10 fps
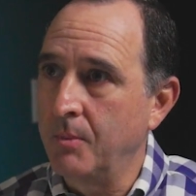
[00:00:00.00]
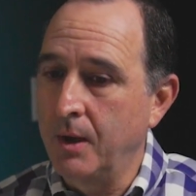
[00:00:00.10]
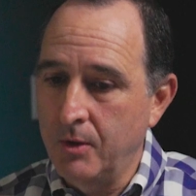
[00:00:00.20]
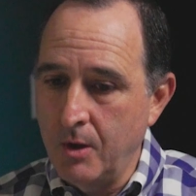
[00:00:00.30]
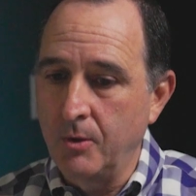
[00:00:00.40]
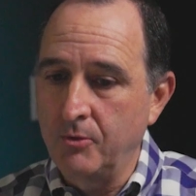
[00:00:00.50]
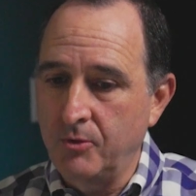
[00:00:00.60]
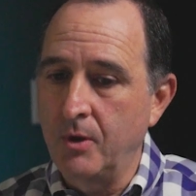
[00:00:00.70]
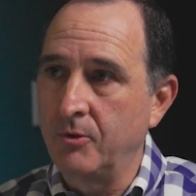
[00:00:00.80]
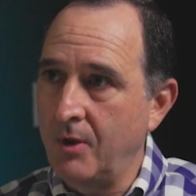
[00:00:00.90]
But
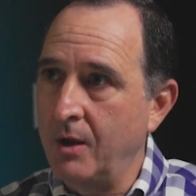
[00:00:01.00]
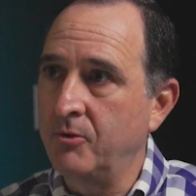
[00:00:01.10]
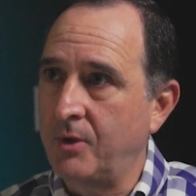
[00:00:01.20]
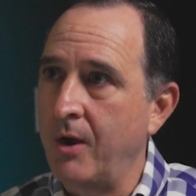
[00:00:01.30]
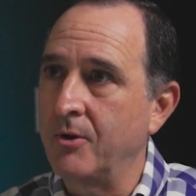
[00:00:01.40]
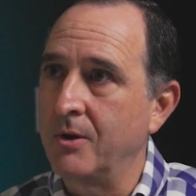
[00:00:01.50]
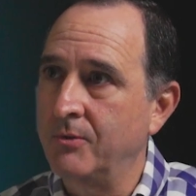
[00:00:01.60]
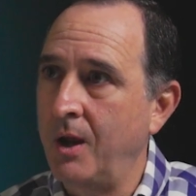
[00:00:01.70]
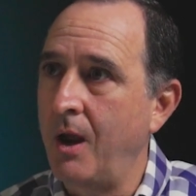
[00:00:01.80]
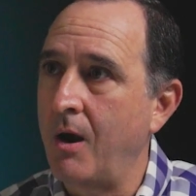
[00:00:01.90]
there's a standard of
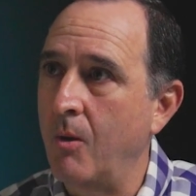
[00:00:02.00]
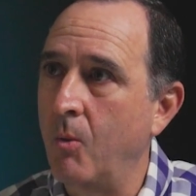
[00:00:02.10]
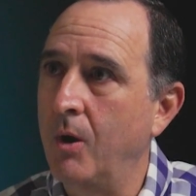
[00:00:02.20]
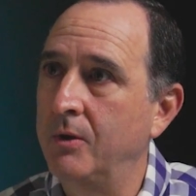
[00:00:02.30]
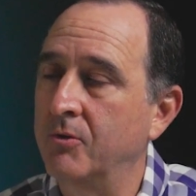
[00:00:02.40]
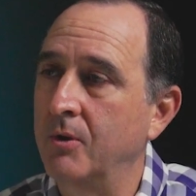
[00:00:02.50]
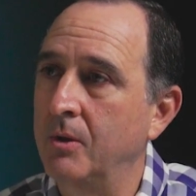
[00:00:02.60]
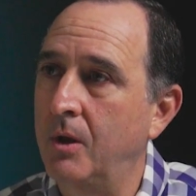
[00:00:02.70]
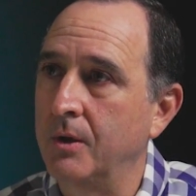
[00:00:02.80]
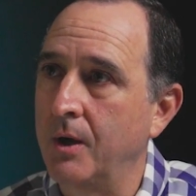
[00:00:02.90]
care once a
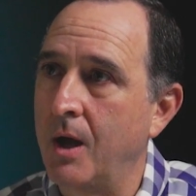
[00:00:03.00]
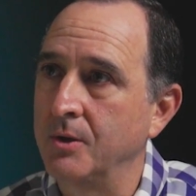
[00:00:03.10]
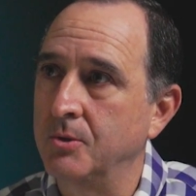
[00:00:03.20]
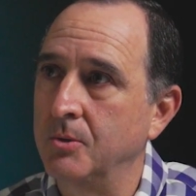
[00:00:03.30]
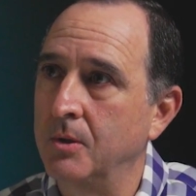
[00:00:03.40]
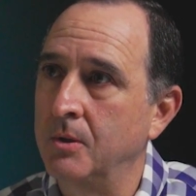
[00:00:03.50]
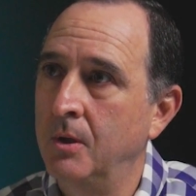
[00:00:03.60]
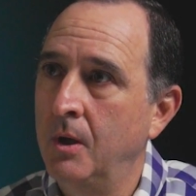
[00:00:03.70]
lung nodule